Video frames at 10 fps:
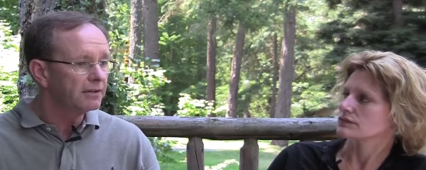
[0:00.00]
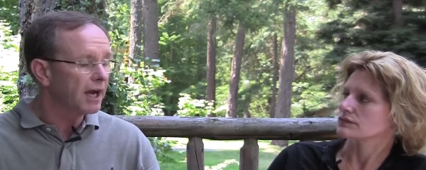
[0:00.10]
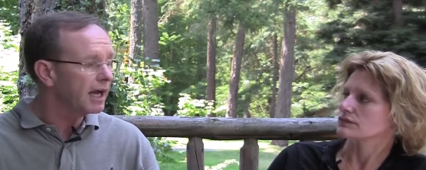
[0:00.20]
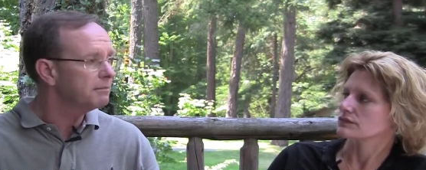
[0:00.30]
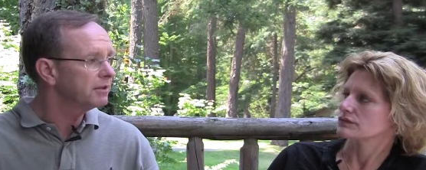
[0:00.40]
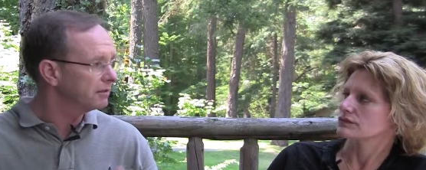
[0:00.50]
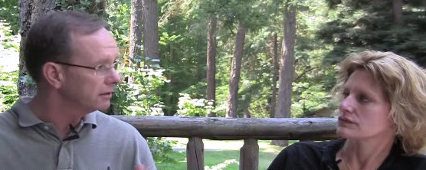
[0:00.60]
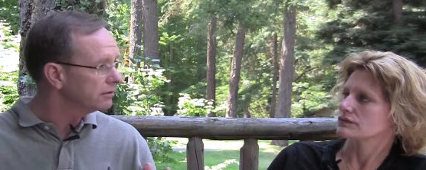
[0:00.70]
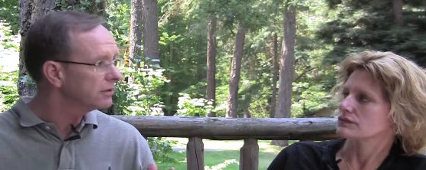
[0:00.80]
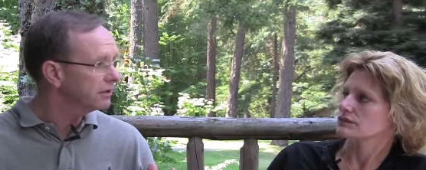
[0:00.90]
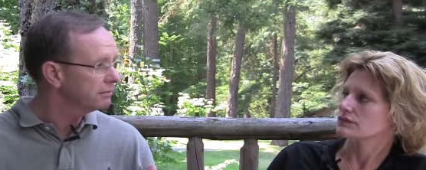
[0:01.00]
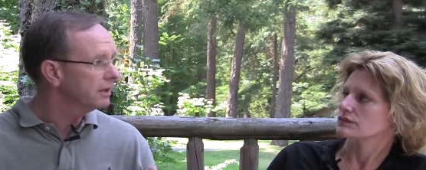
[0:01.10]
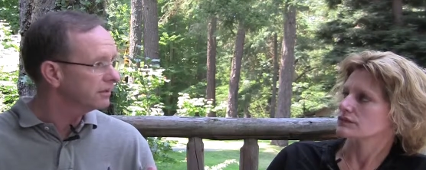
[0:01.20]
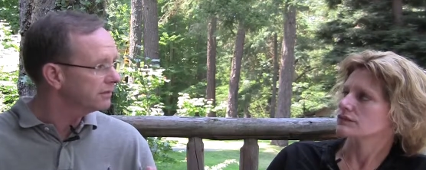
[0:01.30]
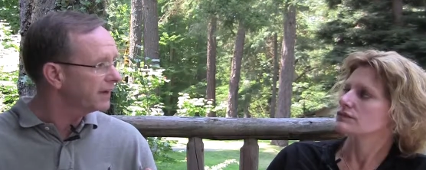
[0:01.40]
Speaker 1: Time to solution is
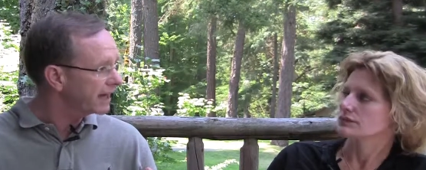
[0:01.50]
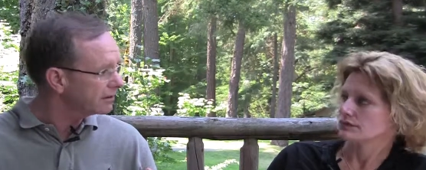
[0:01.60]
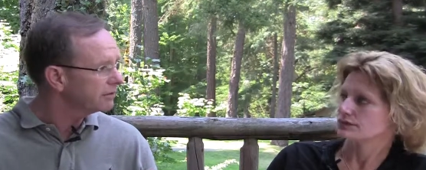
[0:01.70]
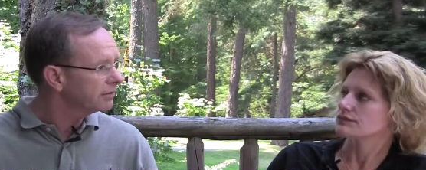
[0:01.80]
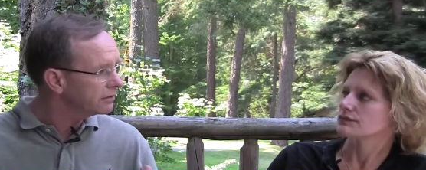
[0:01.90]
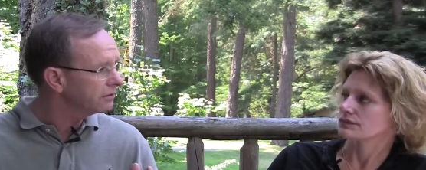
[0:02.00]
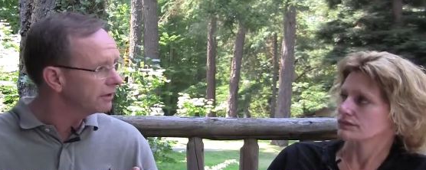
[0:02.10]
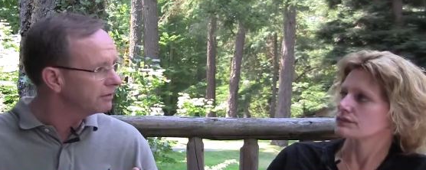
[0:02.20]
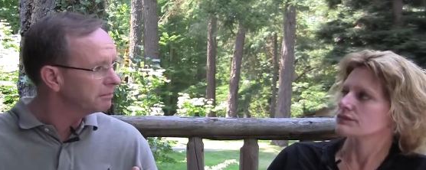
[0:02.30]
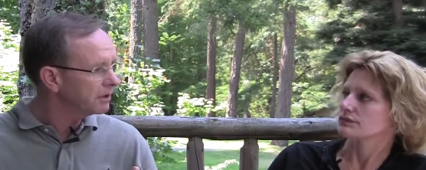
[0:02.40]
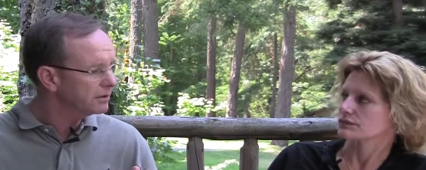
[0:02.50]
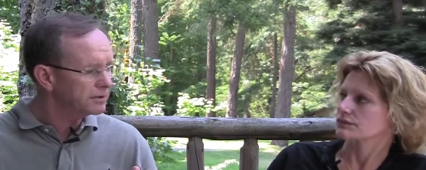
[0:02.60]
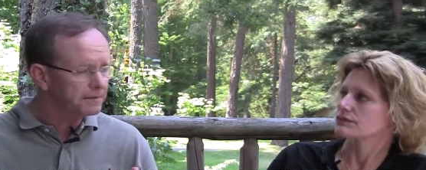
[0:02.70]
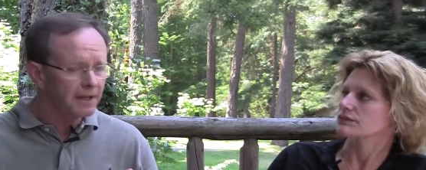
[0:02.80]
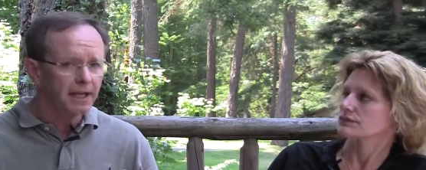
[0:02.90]
much faster in this sort of approach.
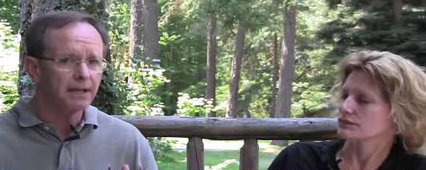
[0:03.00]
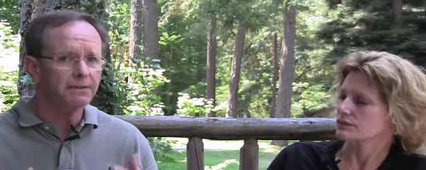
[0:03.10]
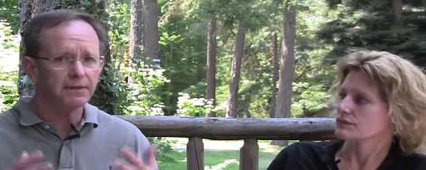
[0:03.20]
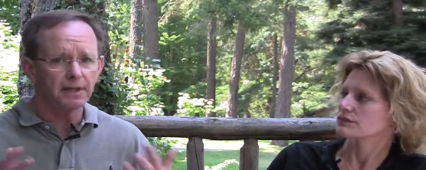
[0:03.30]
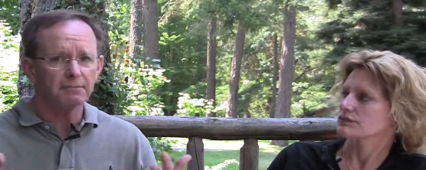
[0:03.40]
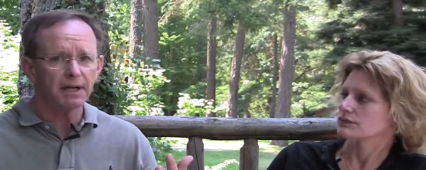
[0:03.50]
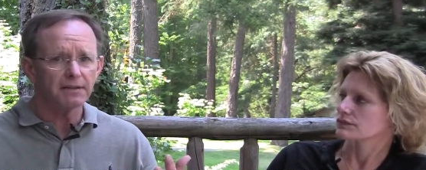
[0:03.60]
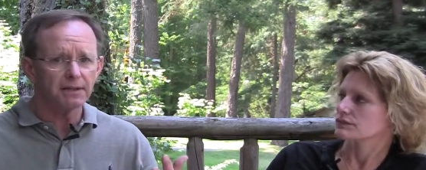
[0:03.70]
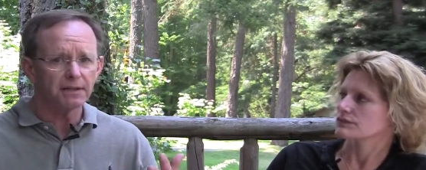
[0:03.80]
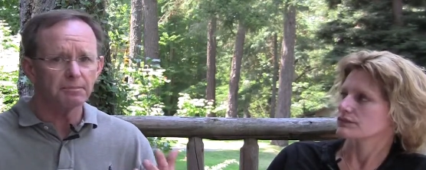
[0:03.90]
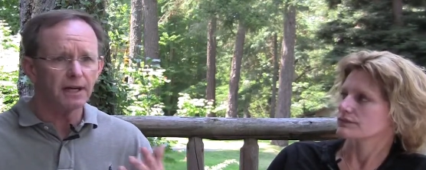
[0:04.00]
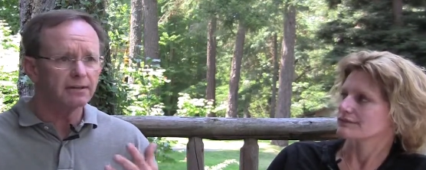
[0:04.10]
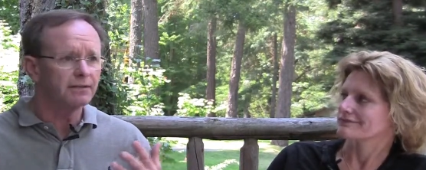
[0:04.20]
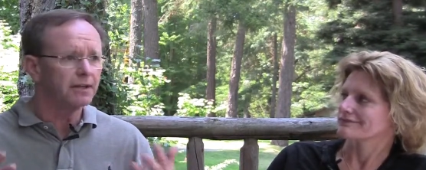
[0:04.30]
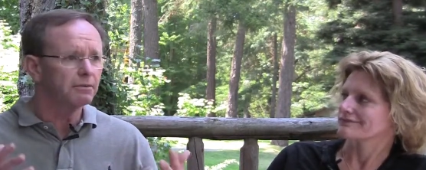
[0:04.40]
If you think about the
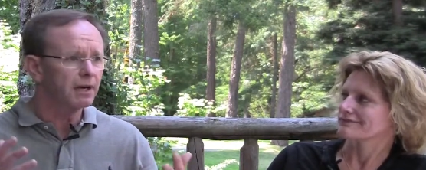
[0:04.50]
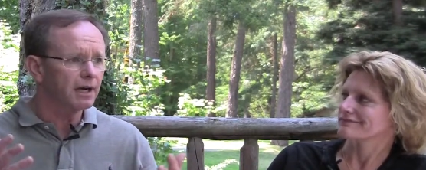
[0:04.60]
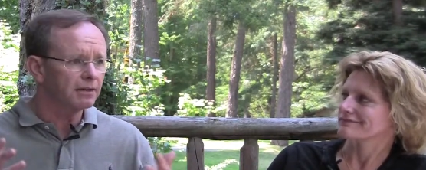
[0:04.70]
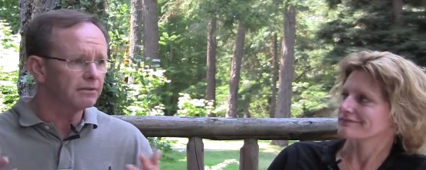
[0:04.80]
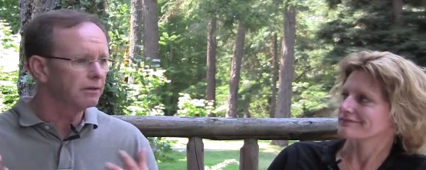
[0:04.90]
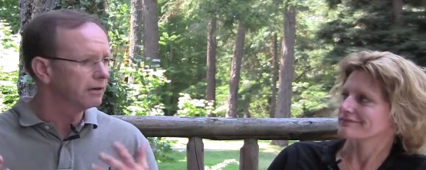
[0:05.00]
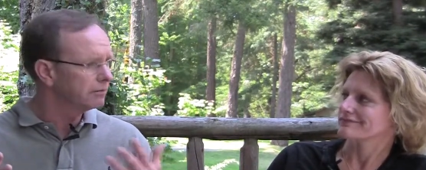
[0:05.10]
enterprise data warehouse or our